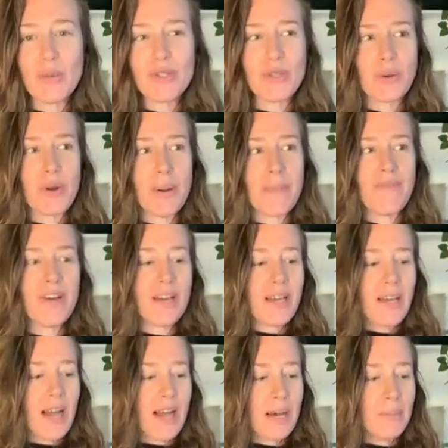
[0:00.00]
sort
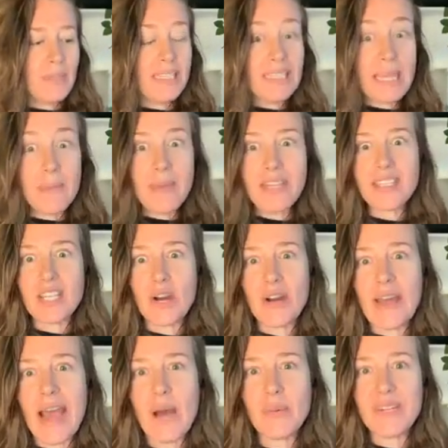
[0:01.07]
of limits on
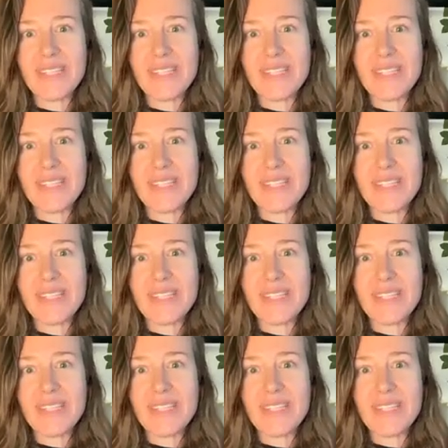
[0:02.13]
how